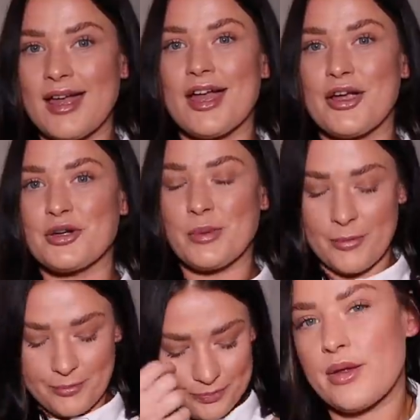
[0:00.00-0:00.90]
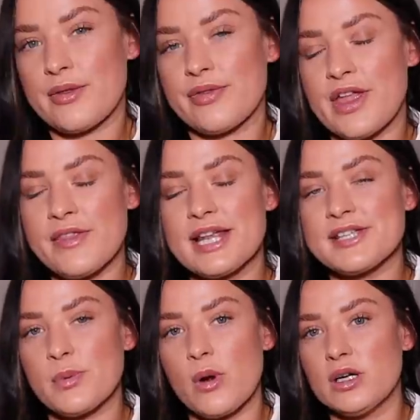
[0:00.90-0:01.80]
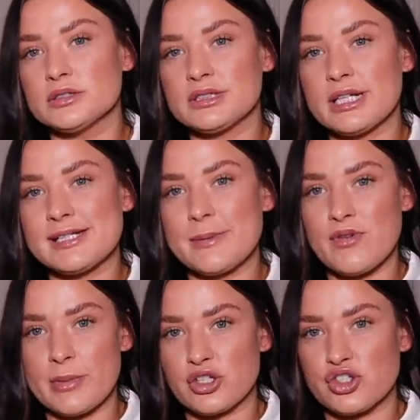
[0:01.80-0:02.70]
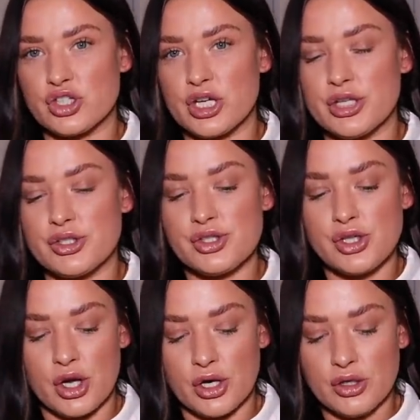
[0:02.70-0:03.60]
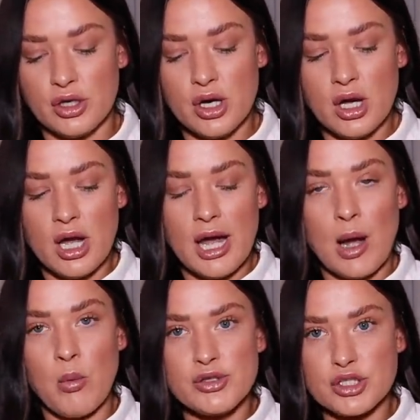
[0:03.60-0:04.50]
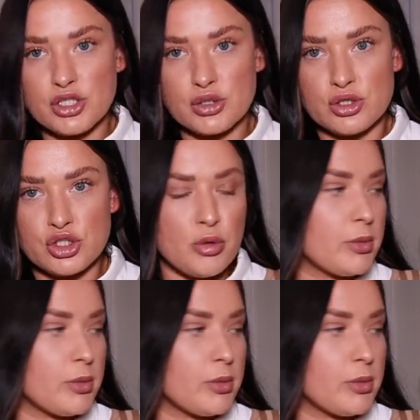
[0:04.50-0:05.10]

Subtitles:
a good one. Then the last one is a bit of a mixture. So I was going to do the Jo